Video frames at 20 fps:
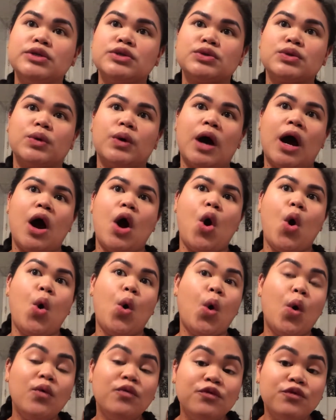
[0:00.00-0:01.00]
So
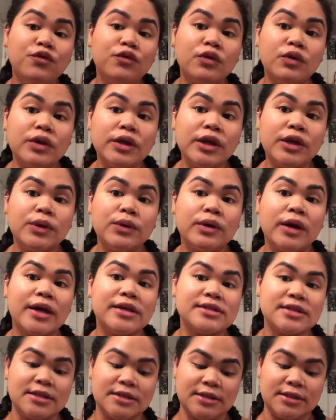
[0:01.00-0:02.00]
hopefully you
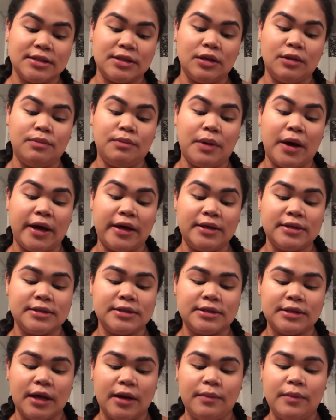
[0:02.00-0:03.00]
guys can still buy
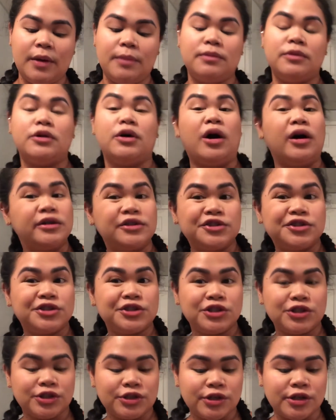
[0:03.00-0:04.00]
some. I'm not
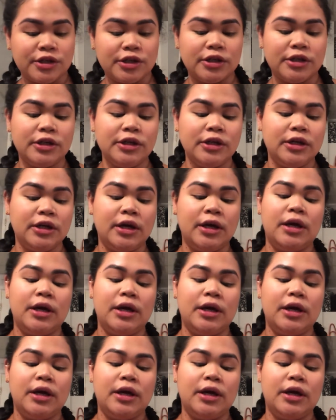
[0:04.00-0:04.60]
sure.